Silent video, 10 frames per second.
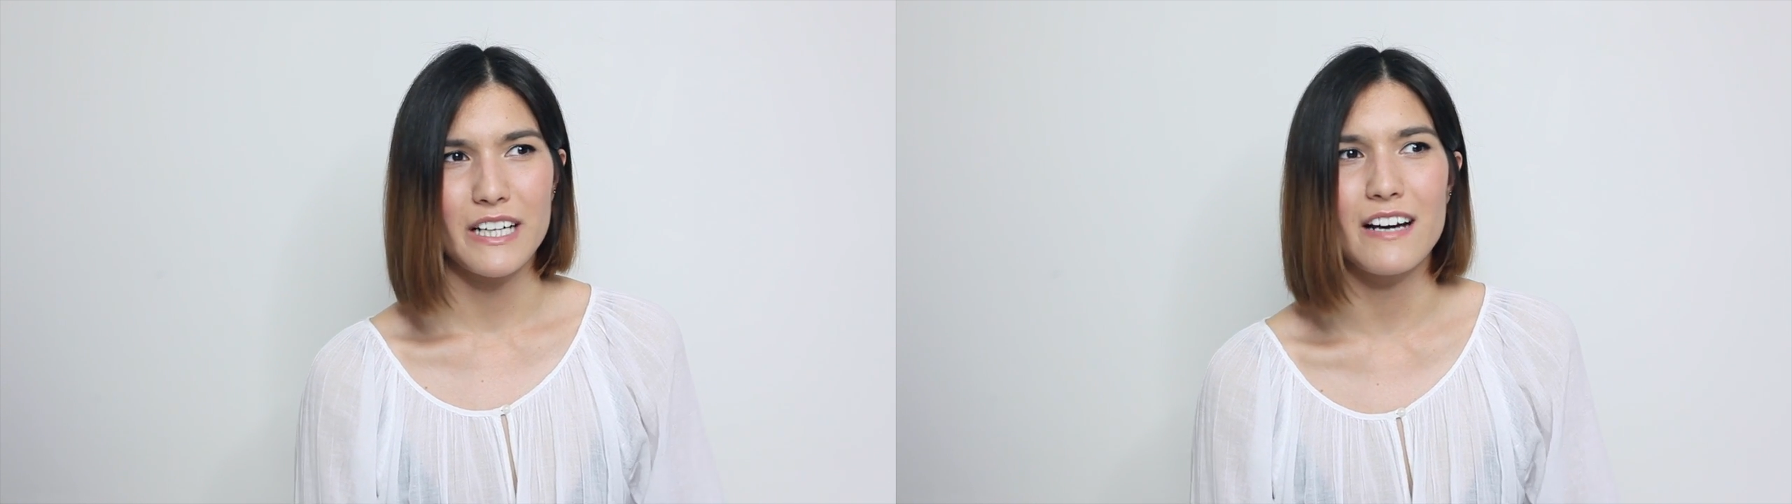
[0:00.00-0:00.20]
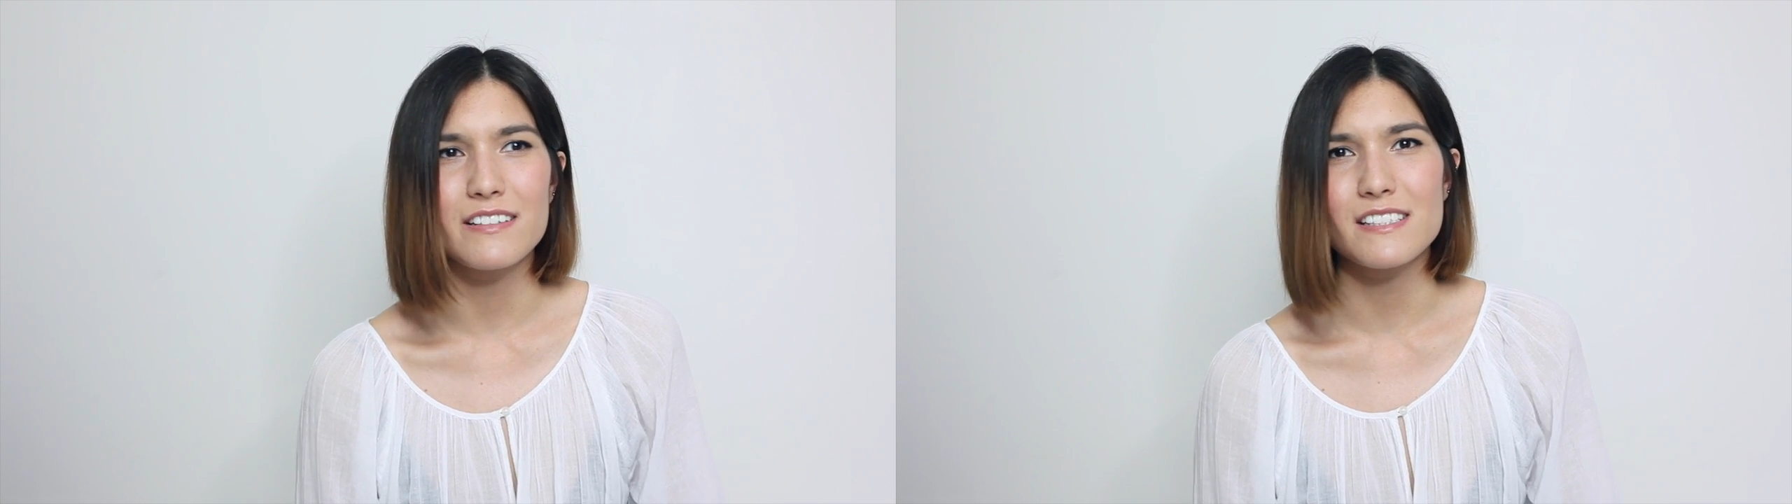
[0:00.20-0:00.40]

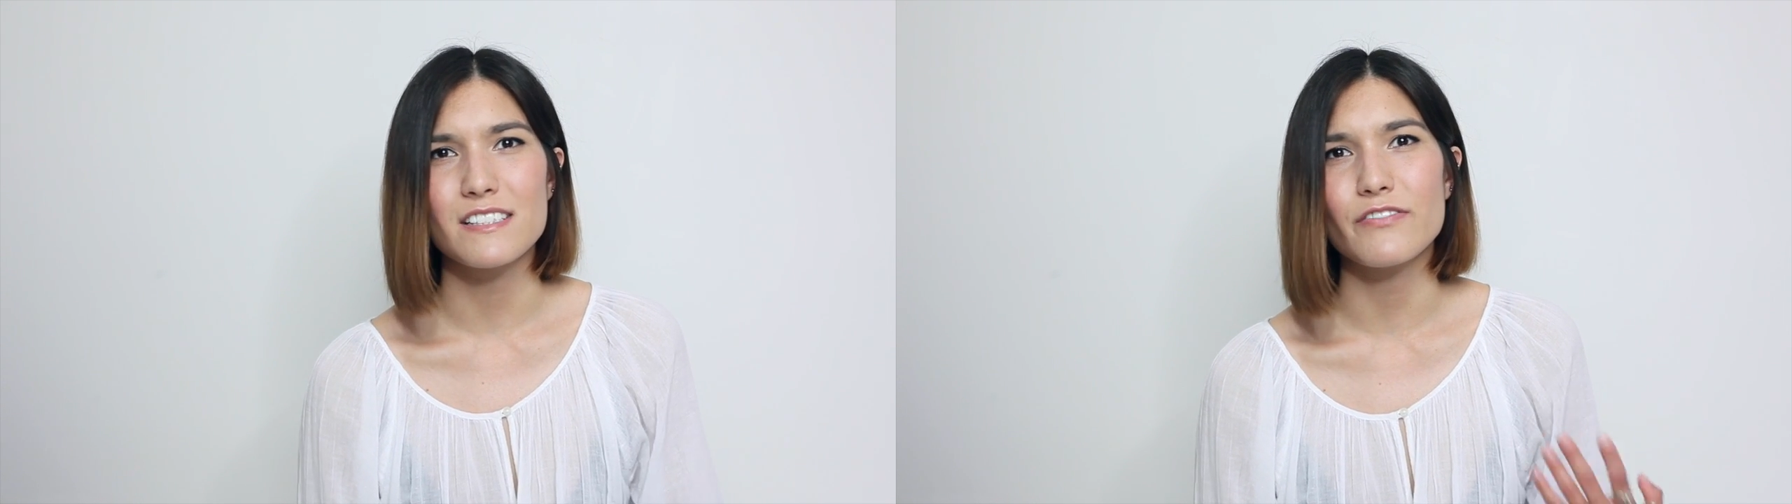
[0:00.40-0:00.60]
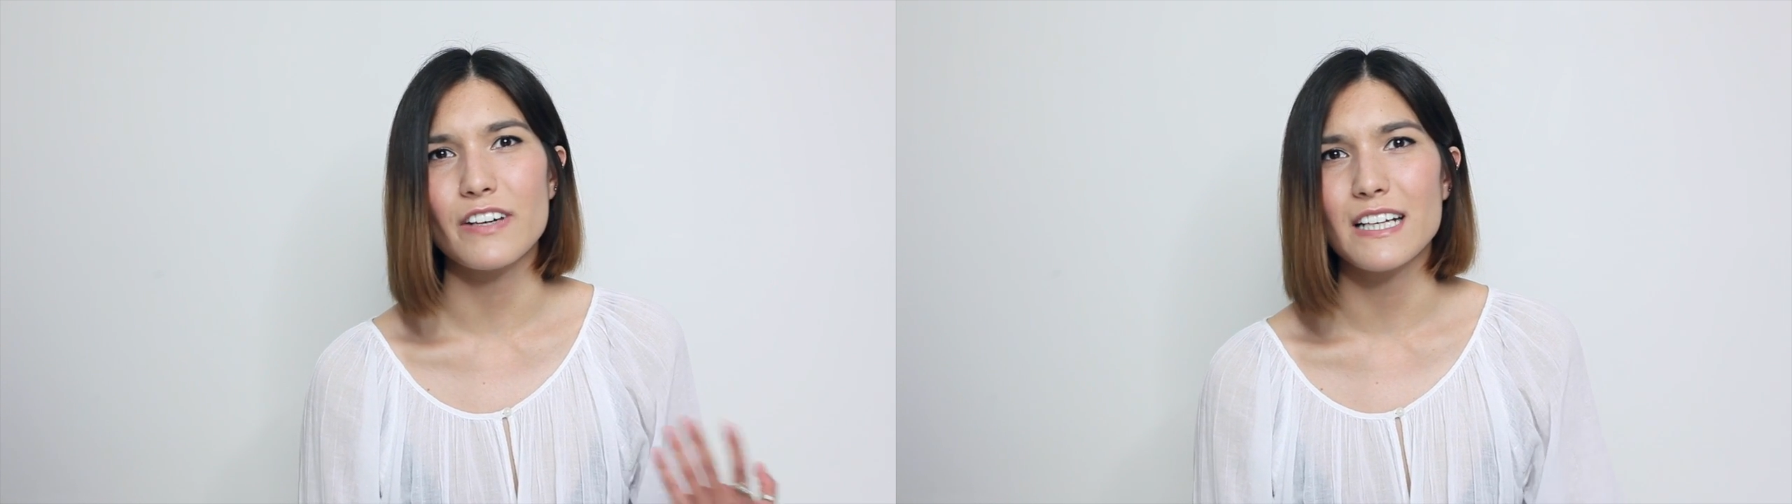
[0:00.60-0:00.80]

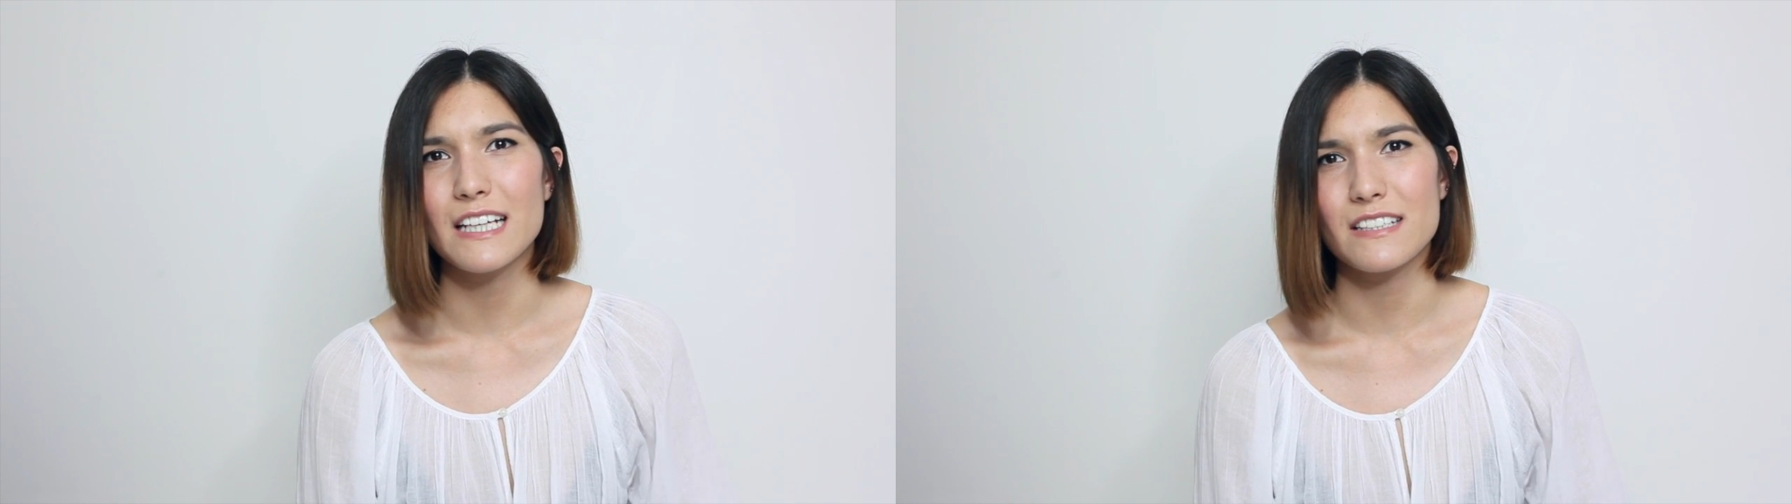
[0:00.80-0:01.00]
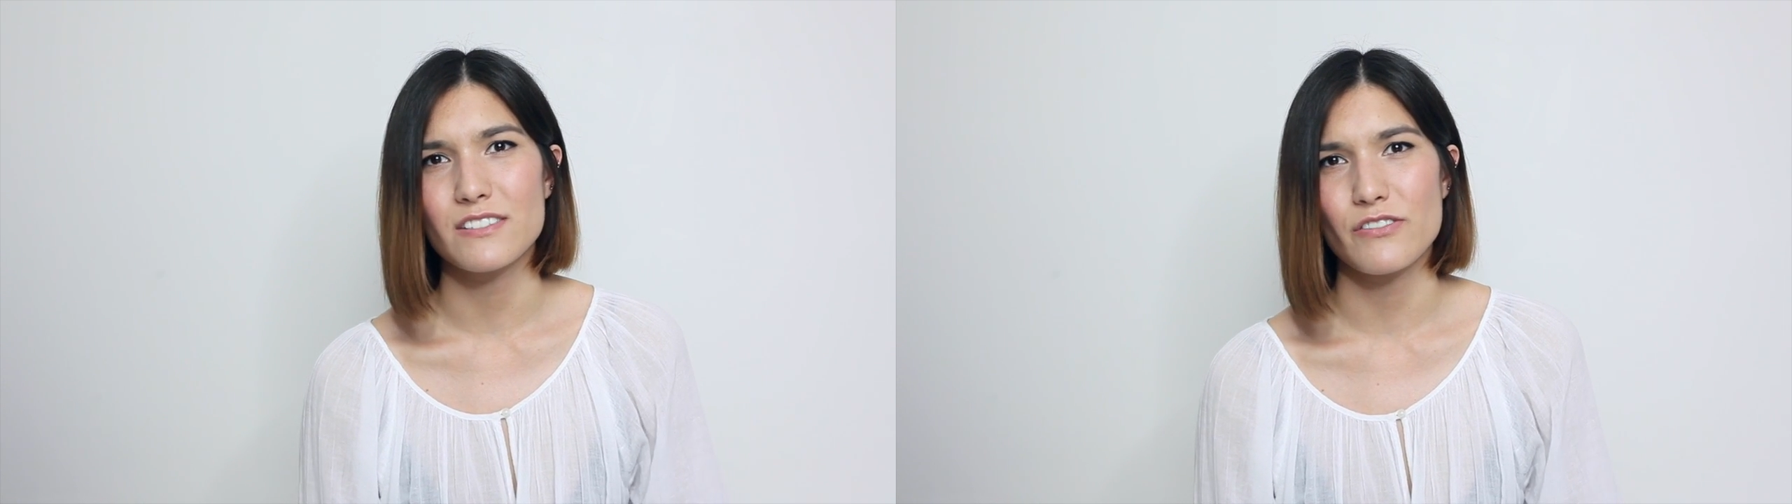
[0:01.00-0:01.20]
else's feelings